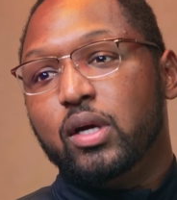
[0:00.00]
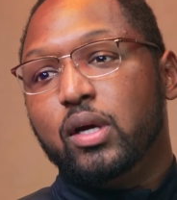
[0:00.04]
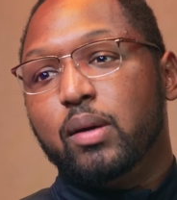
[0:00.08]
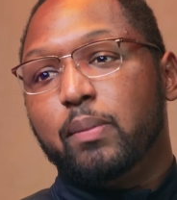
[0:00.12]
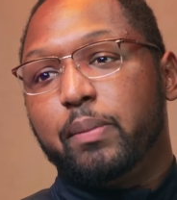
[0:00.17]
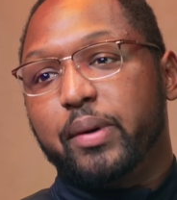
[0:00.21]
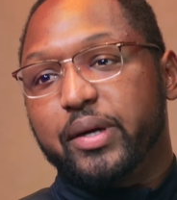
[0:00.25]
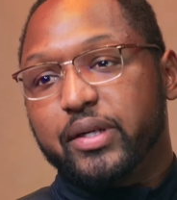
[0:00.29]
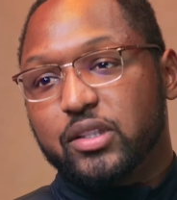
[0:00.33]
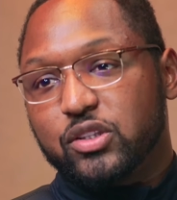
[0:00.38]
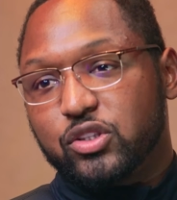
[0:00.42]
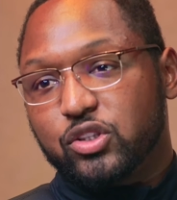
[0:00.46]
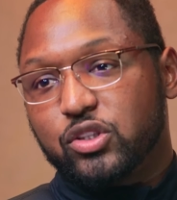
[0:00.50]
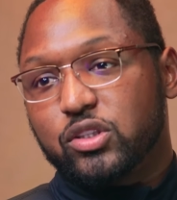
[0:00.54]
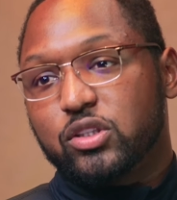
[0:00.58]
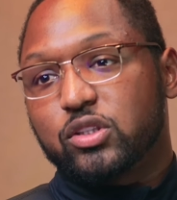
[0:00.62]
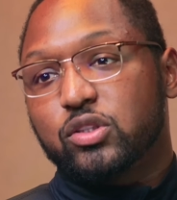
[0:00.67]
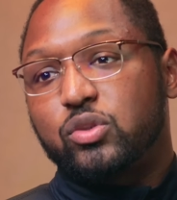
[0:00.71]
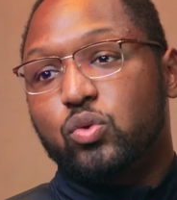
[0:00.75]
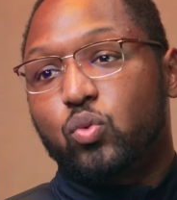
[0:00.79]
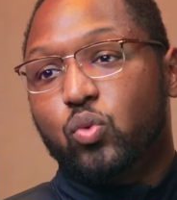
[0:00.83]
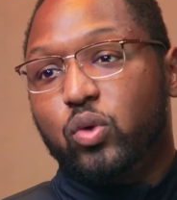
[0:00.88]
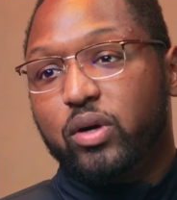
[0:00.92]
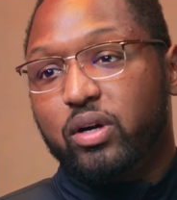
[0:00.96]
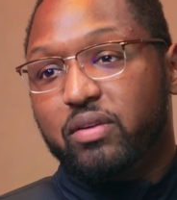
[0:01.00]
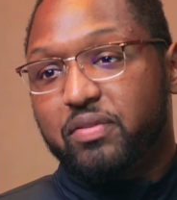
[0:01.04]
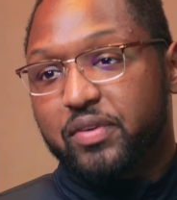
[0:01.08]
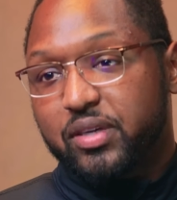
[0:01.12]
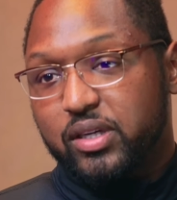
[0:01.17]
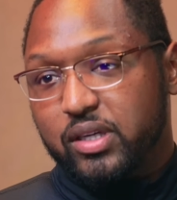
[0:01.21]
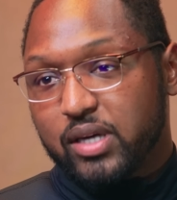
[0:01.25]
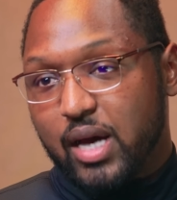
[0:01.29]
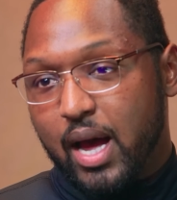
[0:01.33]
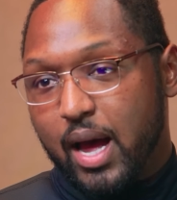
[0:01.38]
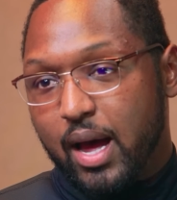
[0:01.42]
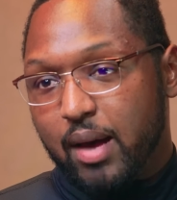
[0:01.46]
But it's just whatever
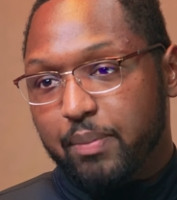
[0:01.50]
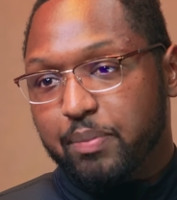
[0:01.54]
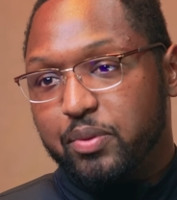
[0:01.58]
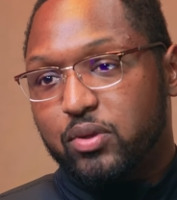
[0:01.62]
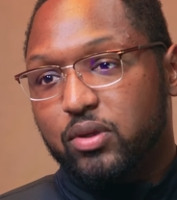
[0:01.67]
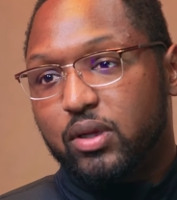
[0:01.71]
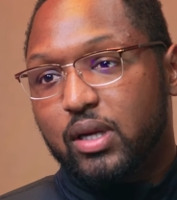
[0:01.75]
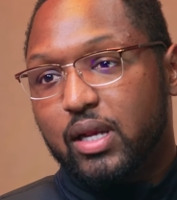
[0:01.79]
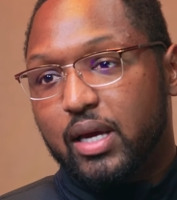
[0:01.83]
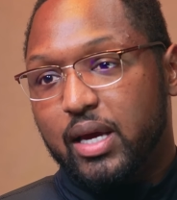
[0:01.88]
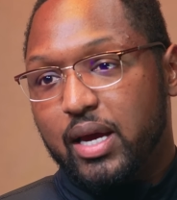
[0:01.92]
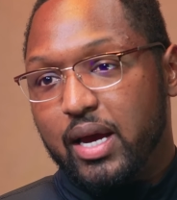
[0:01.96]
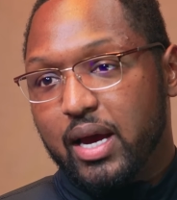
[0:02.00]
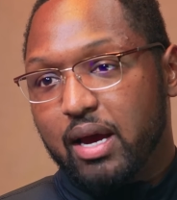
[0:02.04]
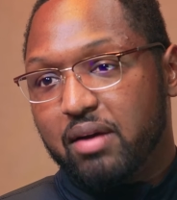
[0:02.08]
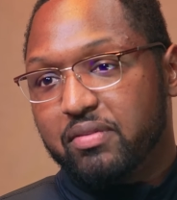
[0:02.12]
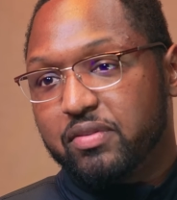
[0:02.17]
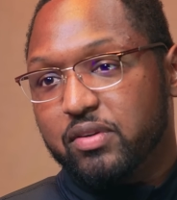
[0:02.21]
capital I have